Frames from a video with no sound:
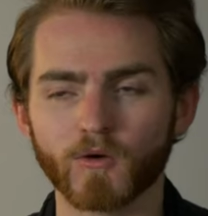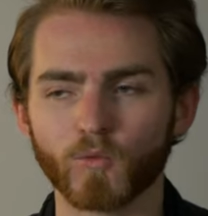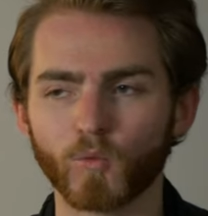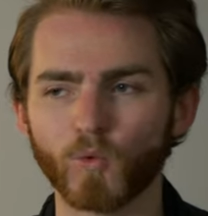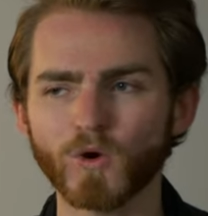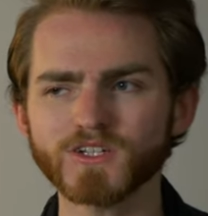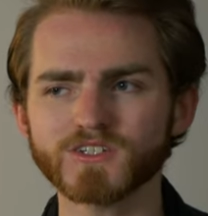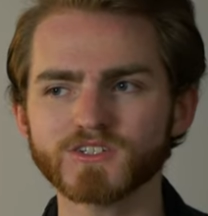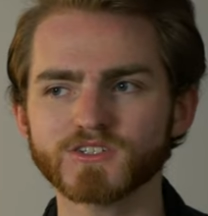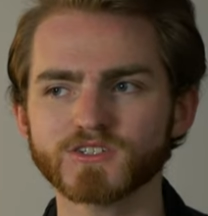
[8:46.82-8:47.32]

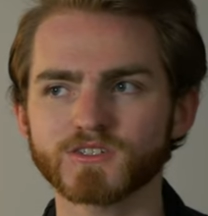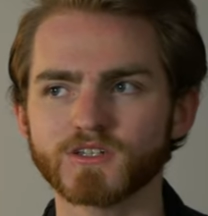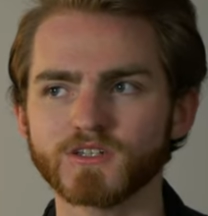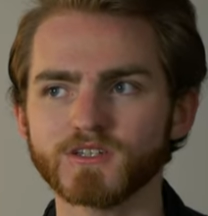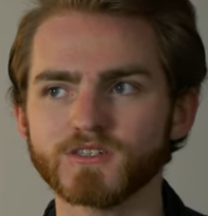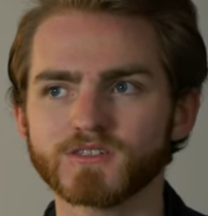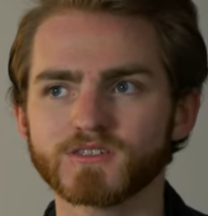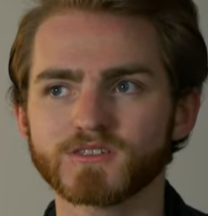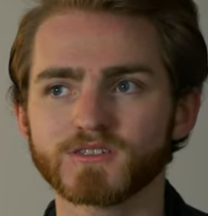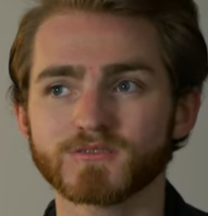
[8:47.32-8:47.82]
which
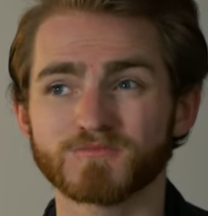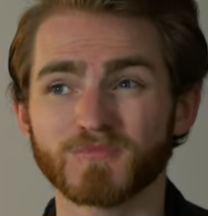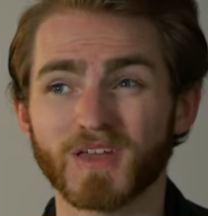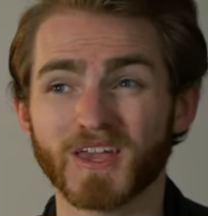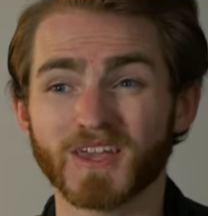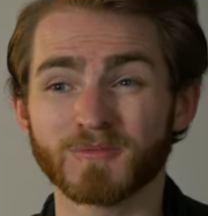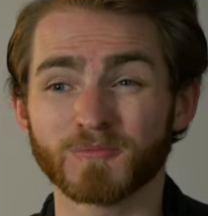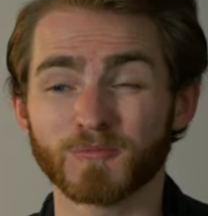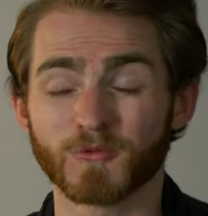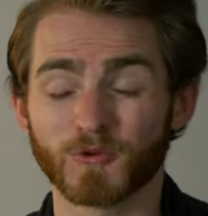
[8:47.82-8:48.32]
is
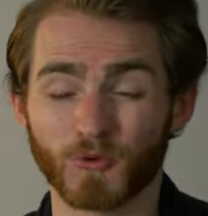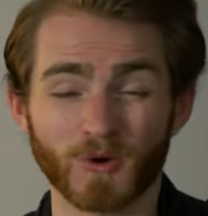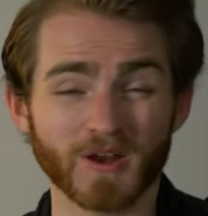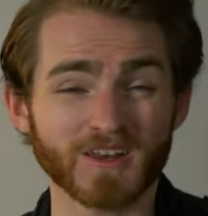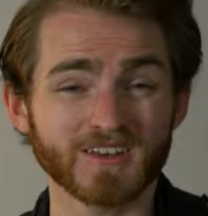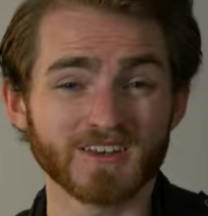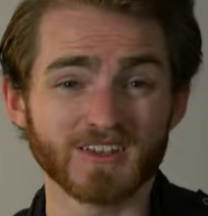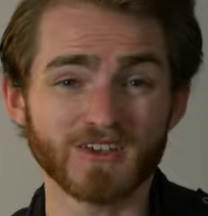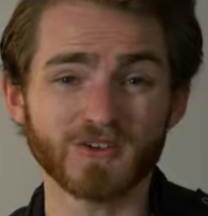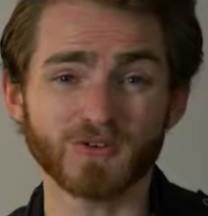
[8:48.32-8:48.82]
a
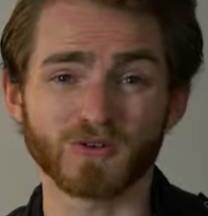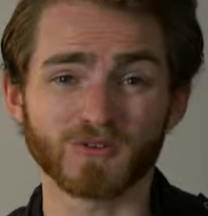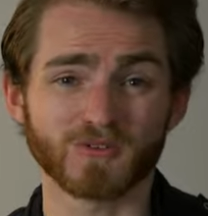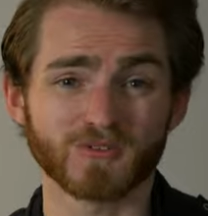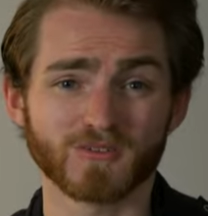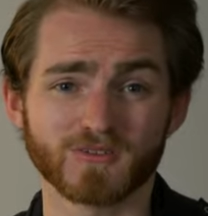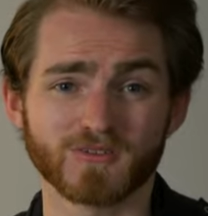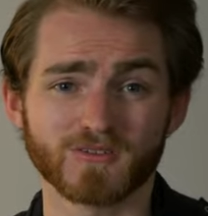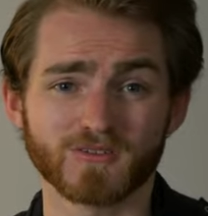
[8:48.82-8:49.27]
great deal.